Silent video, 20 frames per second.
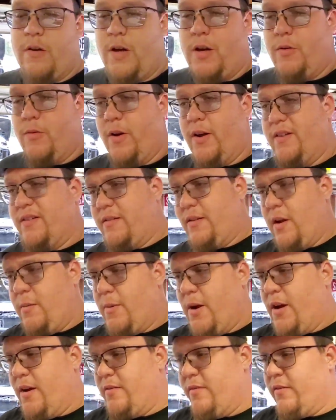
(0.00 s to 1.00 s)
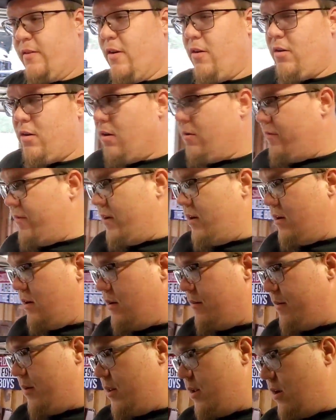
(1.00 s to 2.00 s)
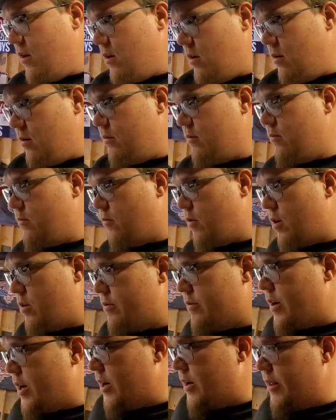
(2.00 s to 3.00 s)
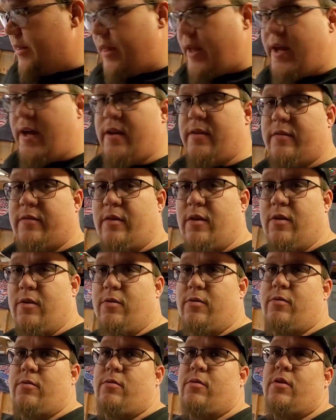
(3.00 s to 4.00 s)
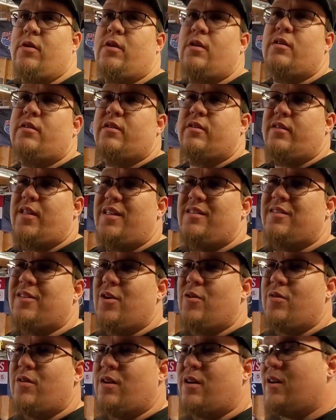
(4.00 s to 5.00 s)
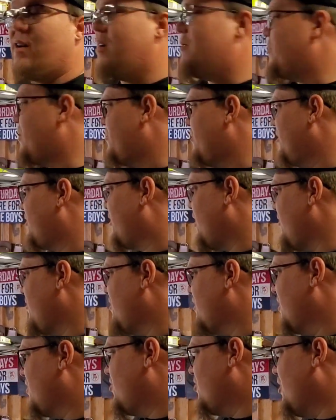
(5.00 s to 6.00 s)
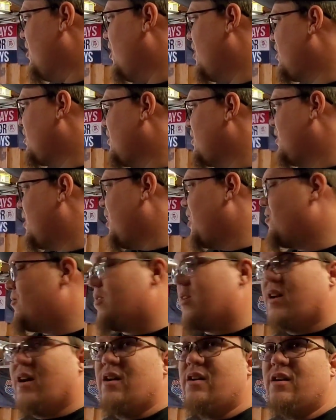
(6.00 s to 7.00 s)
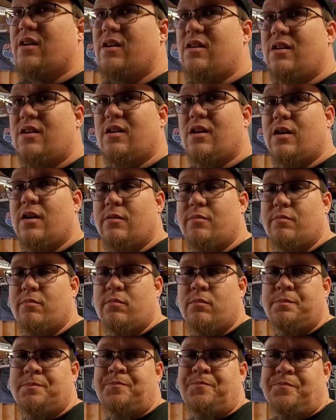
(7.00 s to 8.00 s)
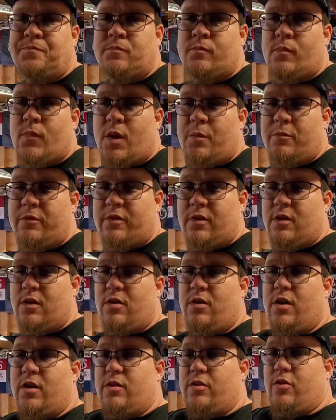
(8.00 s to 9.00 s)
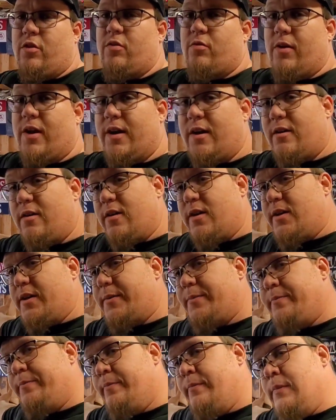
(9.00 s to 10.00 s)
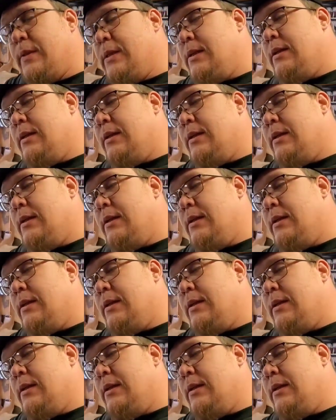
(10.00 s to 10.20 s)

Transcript: So anyways, neighbor has his go-kart fired up and they're running around in that. So since that's going on, I pretty much covered the truck. Kind of redundant. I'm just going to go ahead and throw the radiator in there.